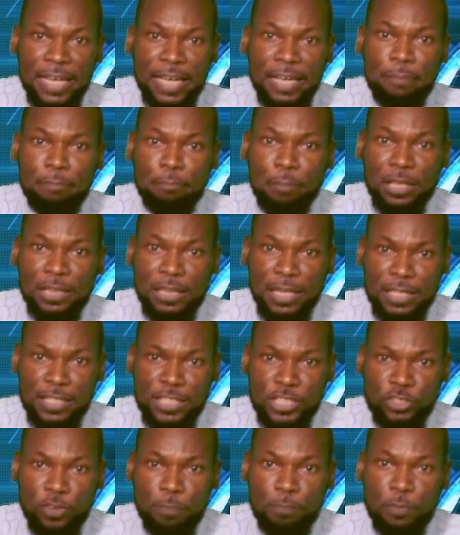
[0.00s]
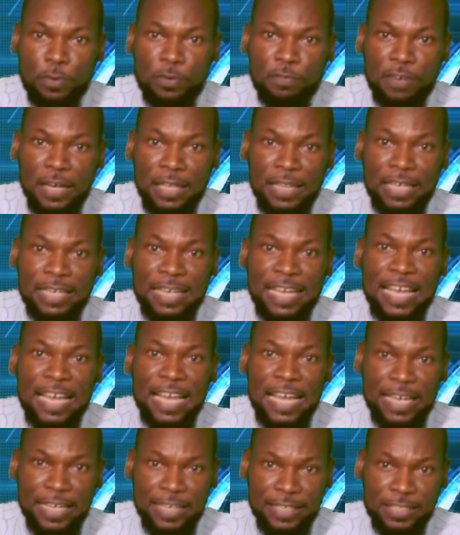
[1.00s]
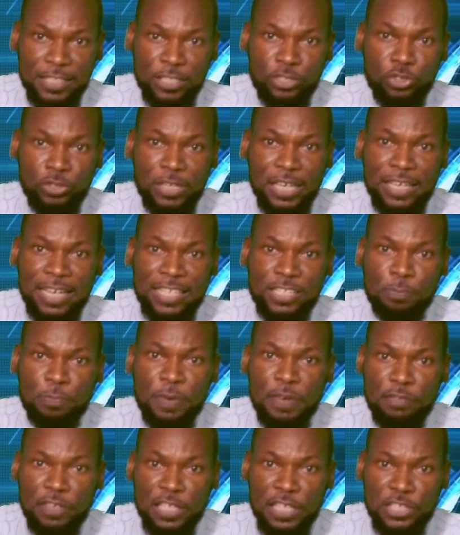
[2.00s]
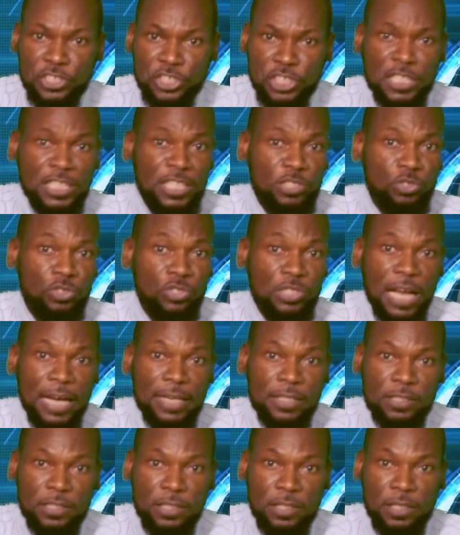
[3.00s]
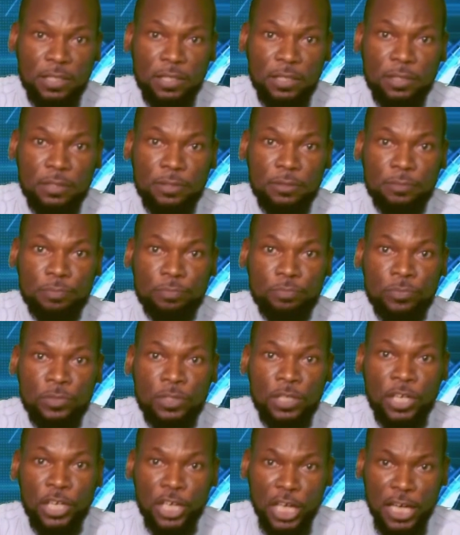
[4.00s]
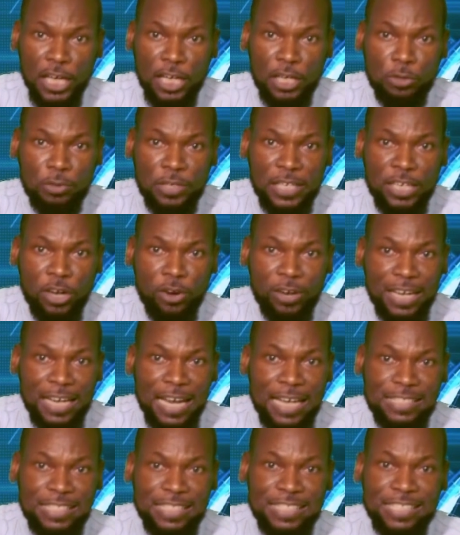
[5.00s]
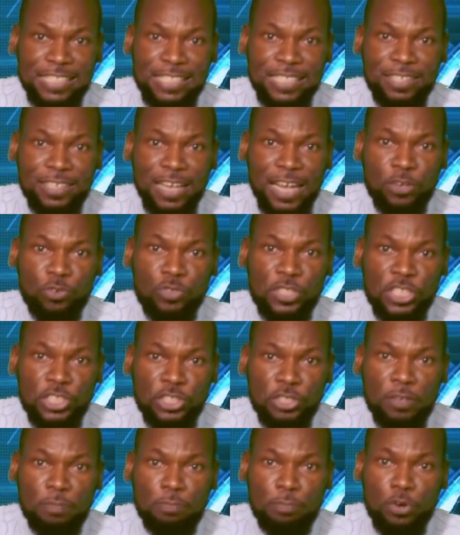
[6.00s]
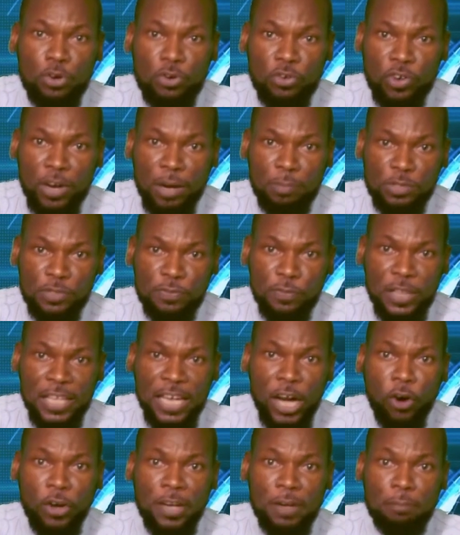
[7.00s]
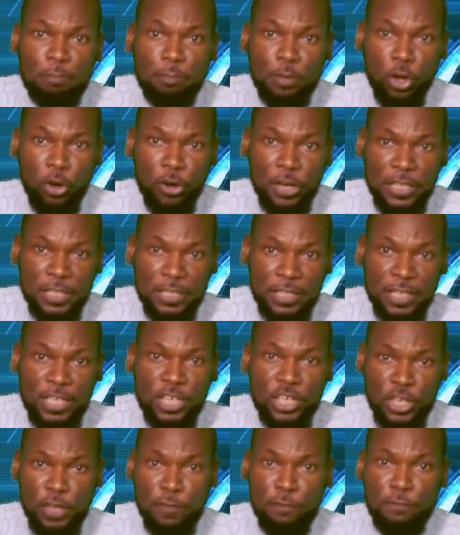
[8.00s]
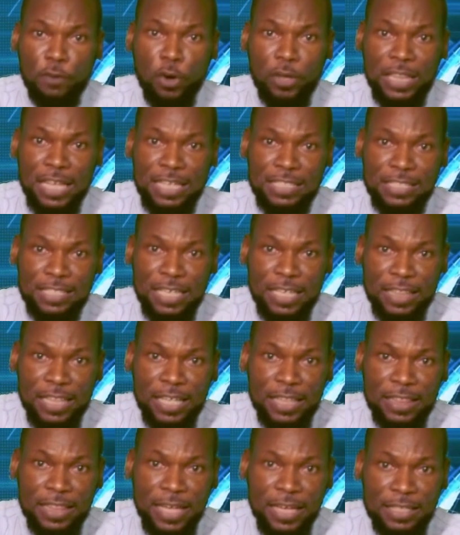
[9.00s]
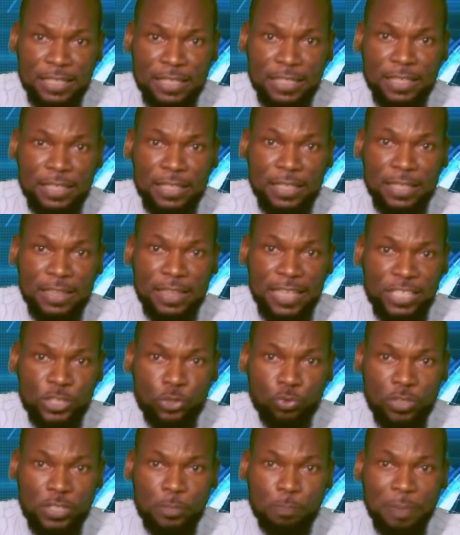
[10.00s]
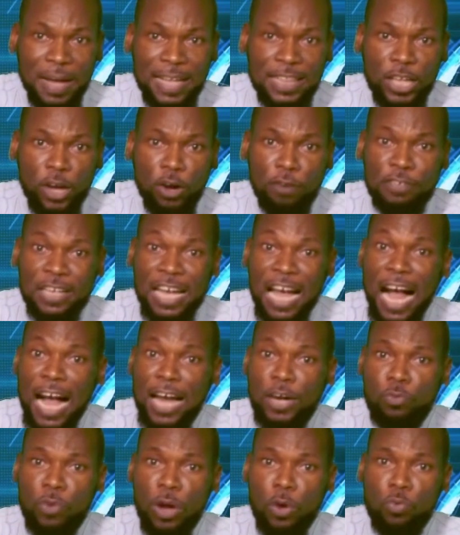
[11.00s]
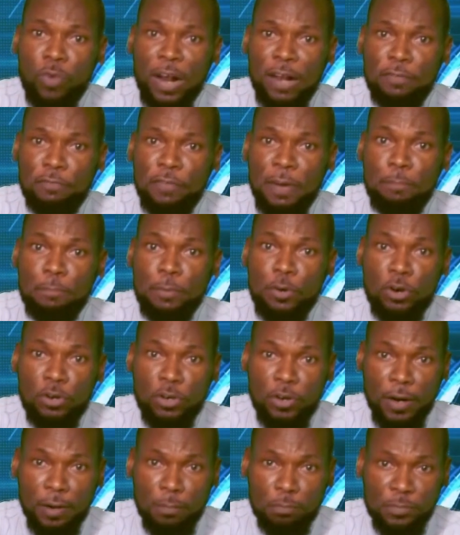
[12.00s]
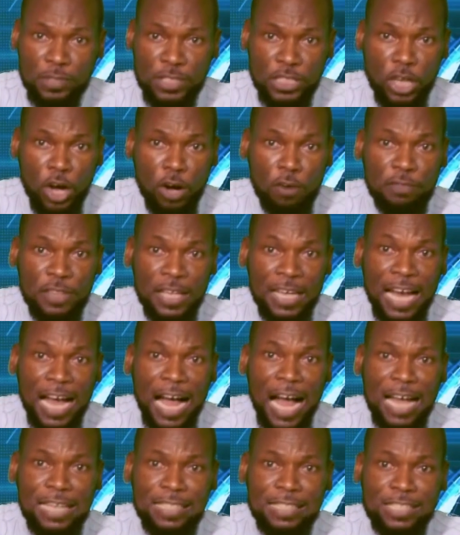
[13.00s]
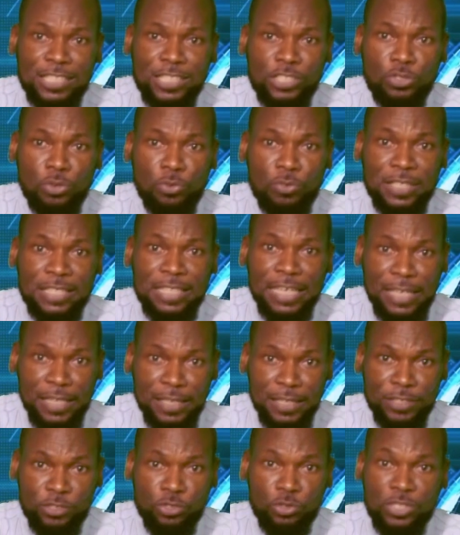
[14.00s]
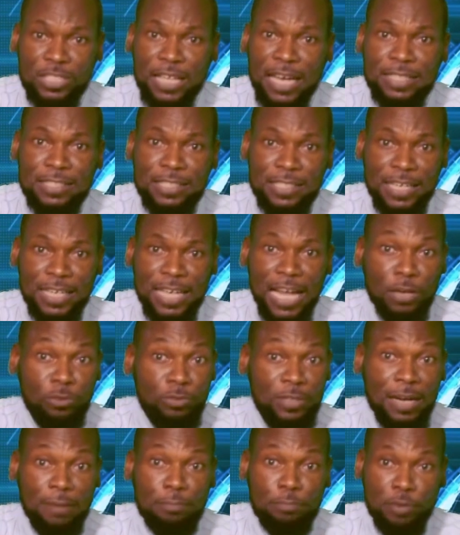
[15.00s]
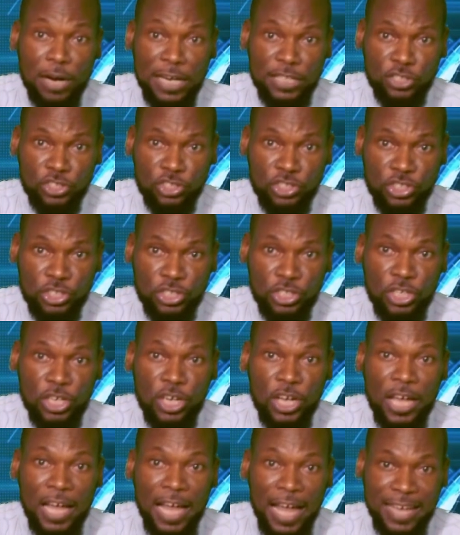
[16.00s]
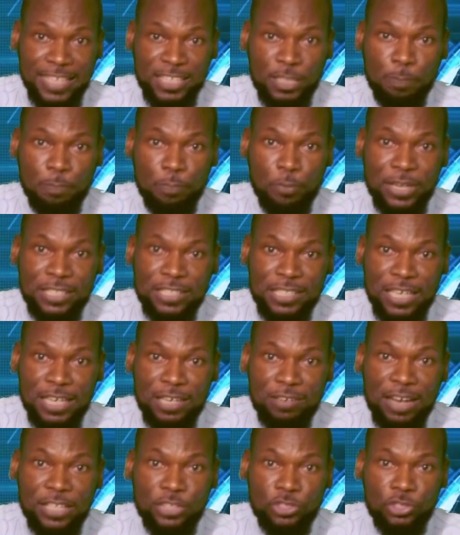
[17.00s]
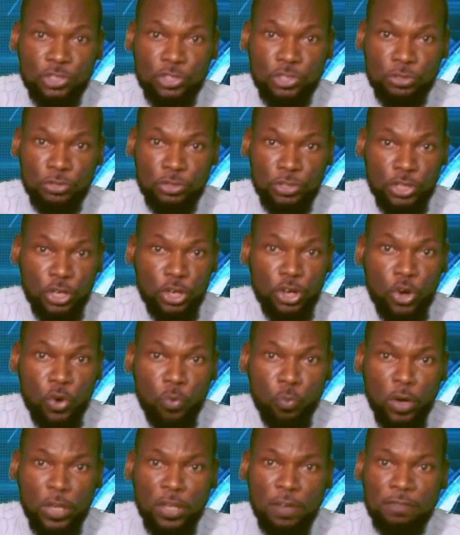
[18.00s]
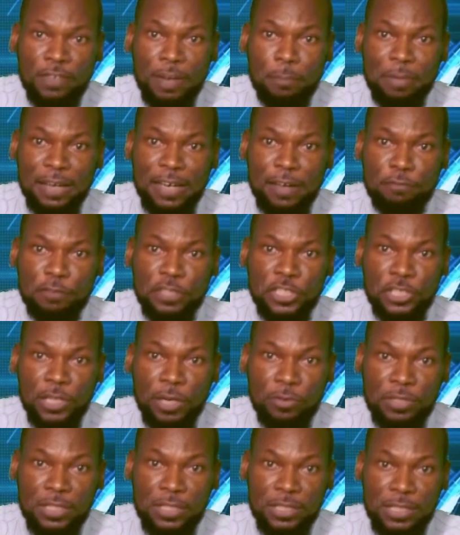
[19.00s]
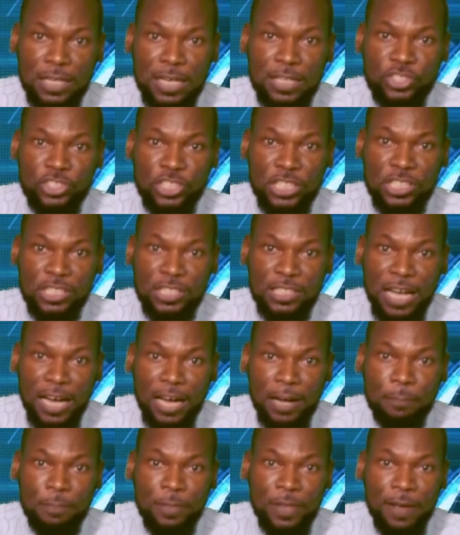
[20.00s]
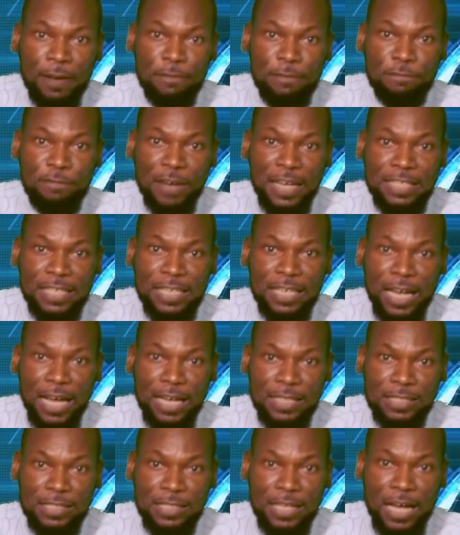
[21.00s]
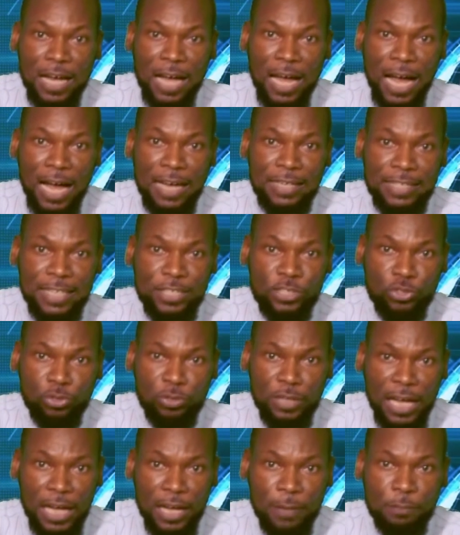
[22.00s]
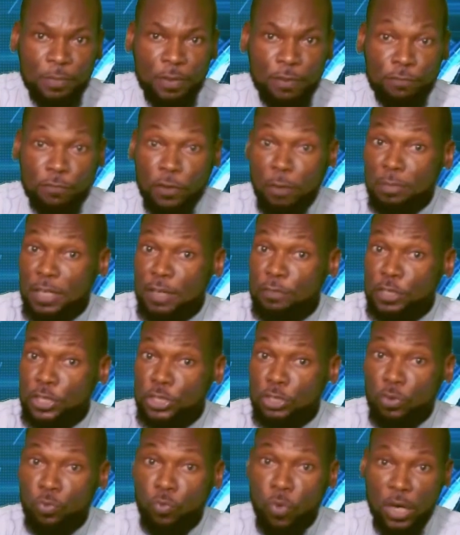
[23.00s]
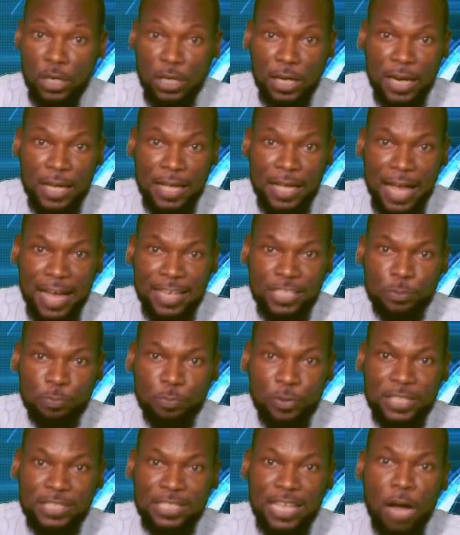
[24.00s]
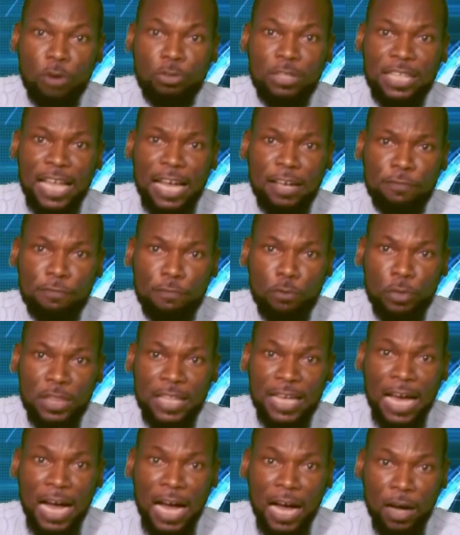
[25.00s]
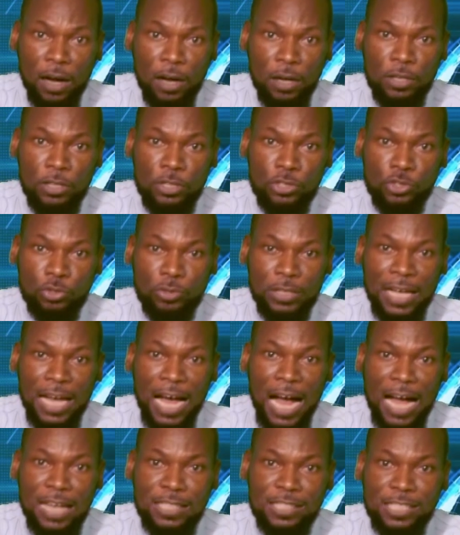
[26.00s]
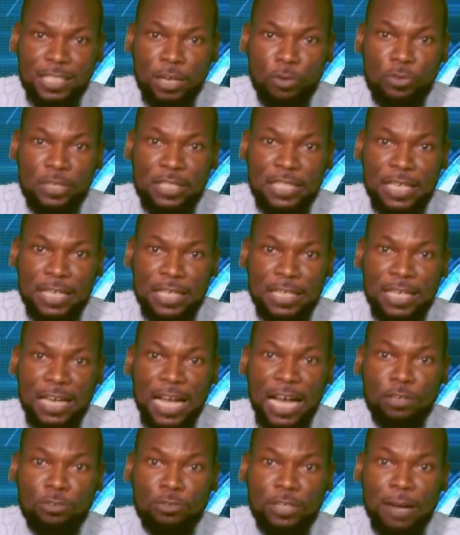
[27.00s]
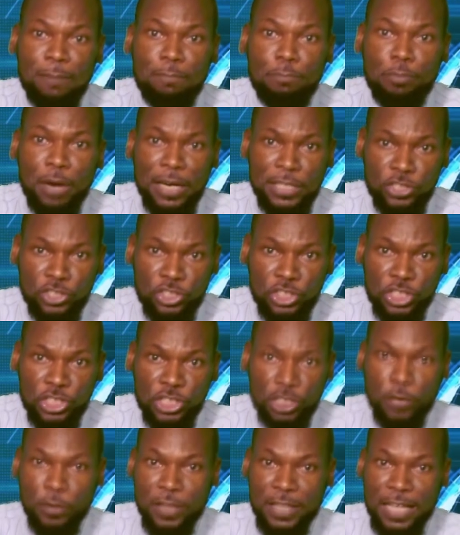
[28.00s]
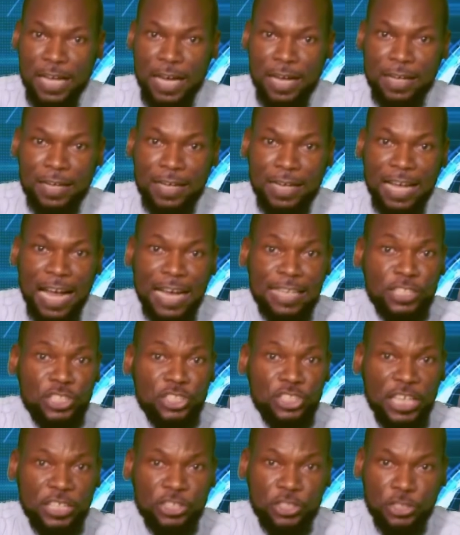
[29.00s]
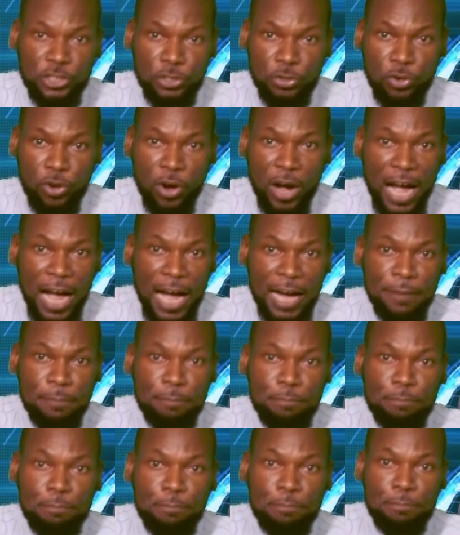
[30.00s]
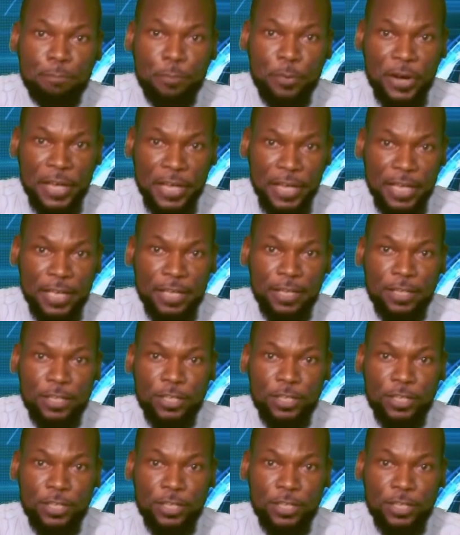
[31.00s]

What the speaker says: the importance of providing aid to the less privileged in the society, including organizing skill acquisition programs for the unemployed. He further stated that this was part of the annual welfare programs of the Ansaruddin Society Kaduna branch. Expressing gratitude, one of the beneficiaries, Sister Fadilat Adetona from Division 1, expressed how thankful they are to the Ansaruddin Kaduna branch for their kind gesture and pray